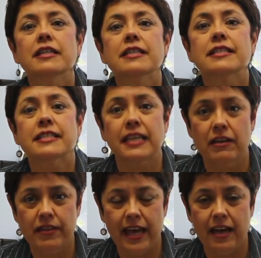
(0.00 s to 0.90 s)

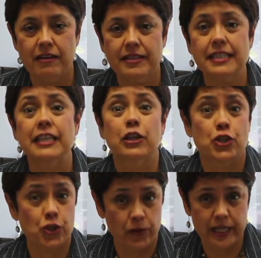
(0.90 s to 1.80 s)
sell the house in the
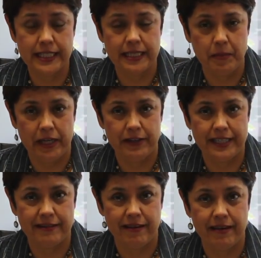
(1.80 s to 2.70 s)
shortest amount
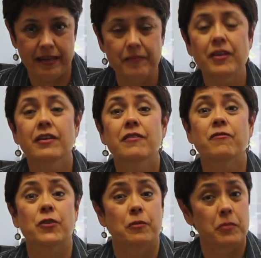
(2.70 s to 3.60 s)
of time
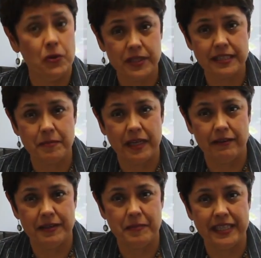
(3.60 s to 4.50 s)
for the most
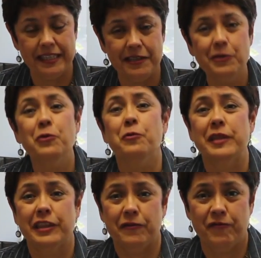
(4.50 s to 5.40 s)
amount of money
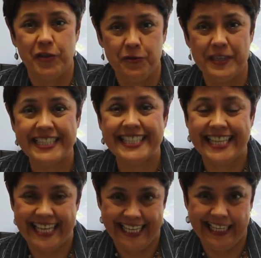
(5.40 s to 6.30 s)
with the fewest
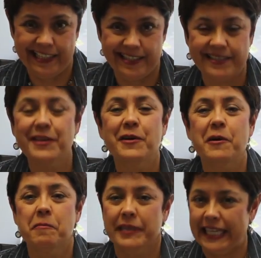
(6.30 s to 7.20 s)
headaches.
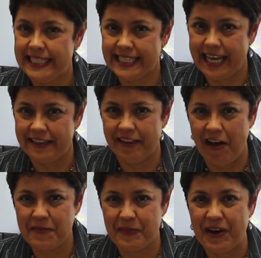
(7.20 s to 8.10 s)
Place that
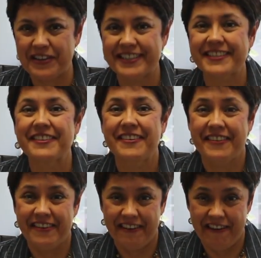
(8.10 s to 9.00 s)
lockbox
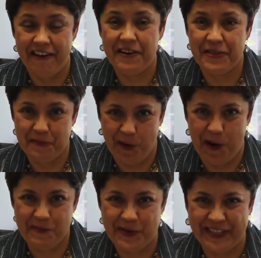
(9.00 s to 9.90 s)
on the
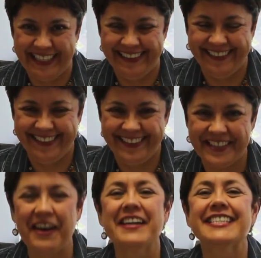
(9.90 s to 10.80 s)
property.
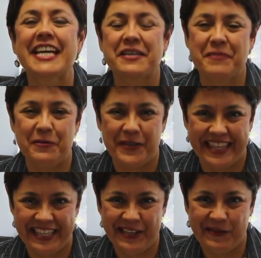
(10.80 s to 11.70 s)
Contact me
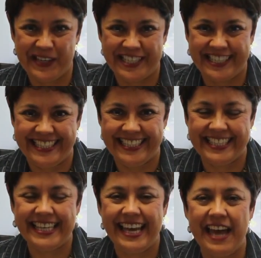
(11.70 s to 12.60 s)
with any
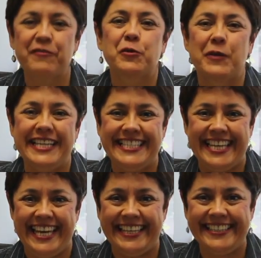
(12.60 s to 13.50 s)
questions. Have a great
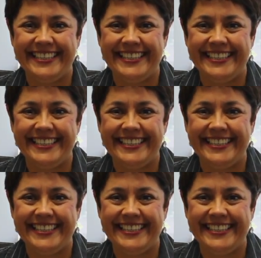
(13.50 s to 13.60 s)
day.